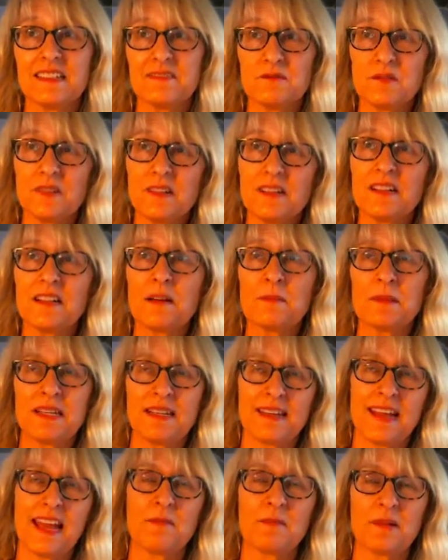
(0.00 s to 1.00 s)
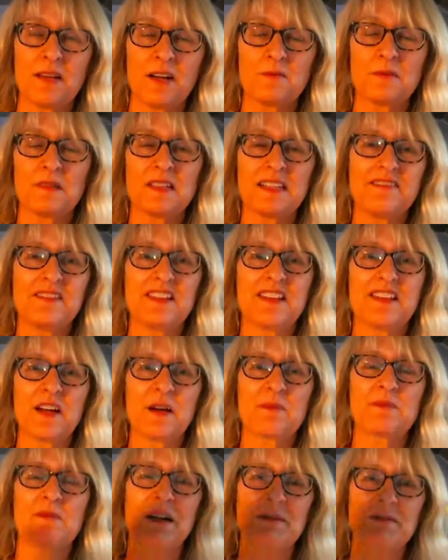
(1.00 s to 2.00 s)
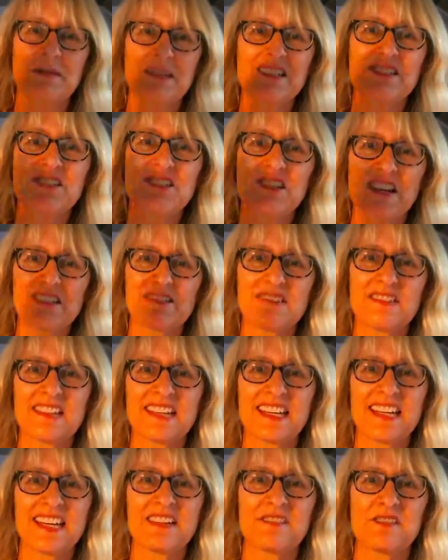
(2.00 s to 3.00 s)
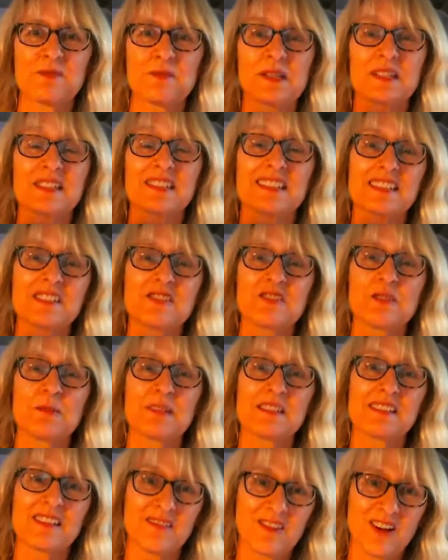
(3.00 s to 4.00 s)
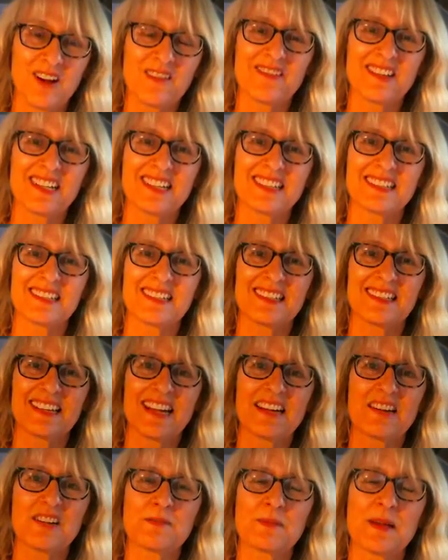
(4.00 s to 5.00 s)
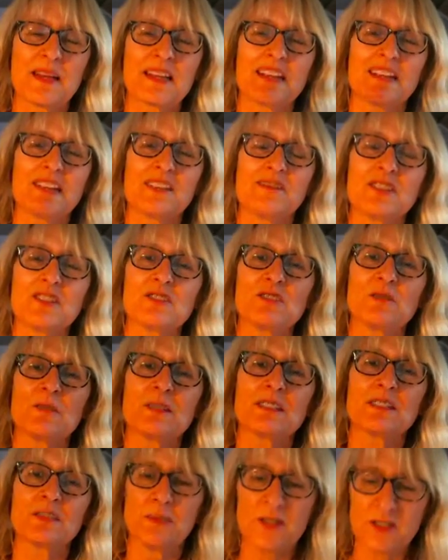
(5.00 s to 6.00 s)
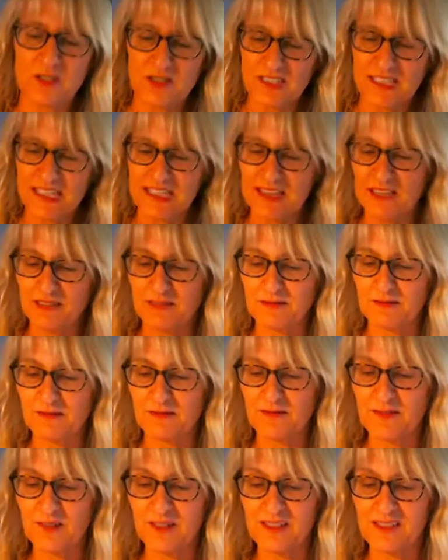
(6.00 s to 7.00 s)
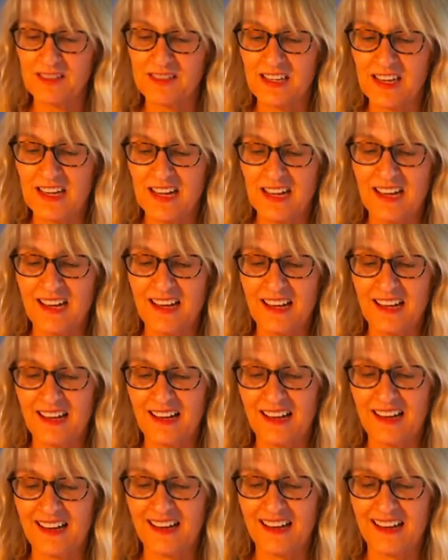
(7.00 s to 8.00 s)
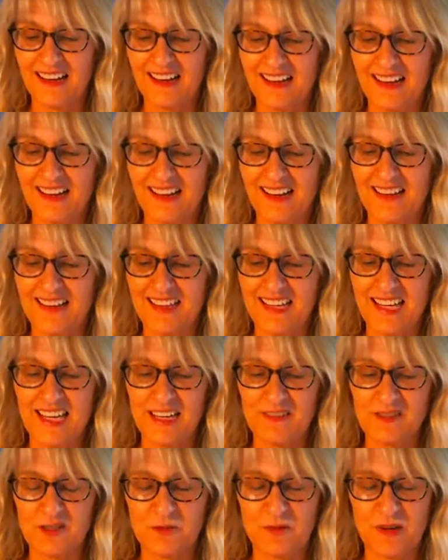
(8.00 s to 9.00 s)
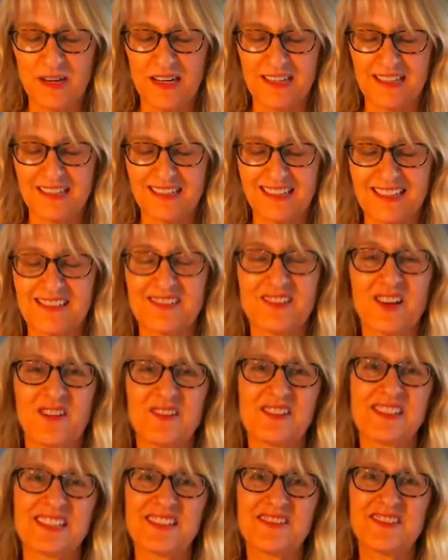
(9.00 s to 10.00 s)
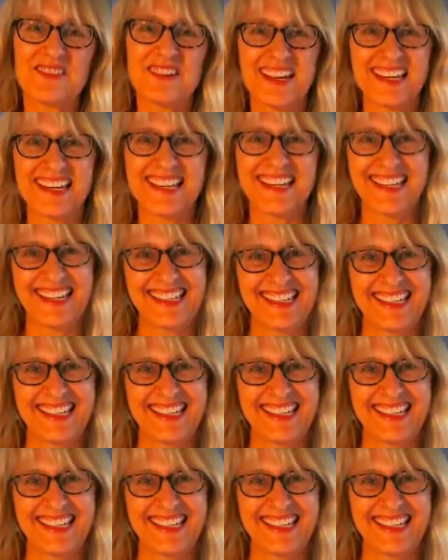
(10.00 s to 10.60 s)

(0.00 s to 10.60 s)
well, I mean, he can be humble even in the upright, but in general, the King of Spring is extremely self confident, charismatic individual, but especially in the reverse. Uh, the King of Spring doesn't always give credit